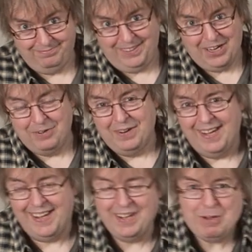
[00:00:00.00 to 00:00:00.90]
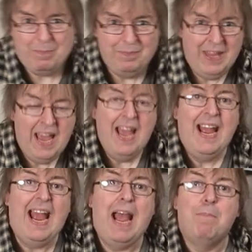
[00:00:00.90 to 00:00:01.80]
You know,
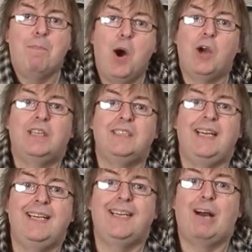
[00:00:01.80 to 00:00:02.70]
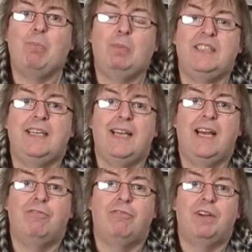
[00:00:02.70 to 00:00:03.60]
marketing comes in
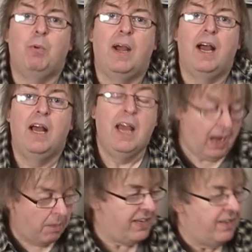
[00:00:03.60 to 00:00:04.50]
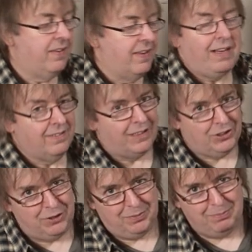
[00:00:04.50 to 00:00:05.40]
everywhere. I mean,
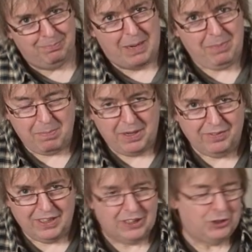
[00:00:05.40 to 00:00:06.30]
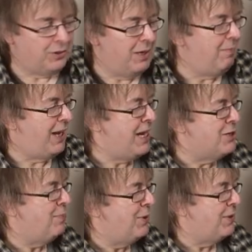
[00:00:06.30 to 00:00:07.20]
that's maybe a bit of an extreme
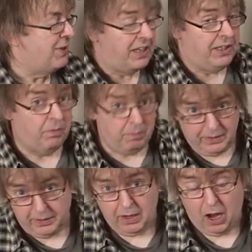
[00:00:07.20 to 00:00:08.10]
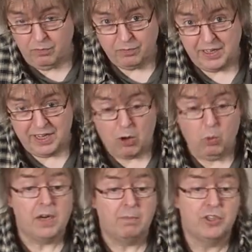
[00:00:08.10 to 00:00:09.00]
case, but you hopefully know
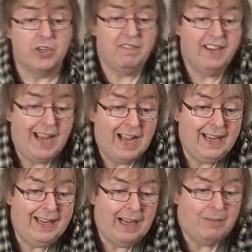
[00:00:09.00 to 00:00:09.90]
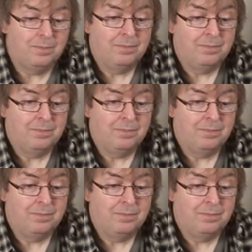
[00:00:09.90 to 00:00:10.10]
what I'm driving at here.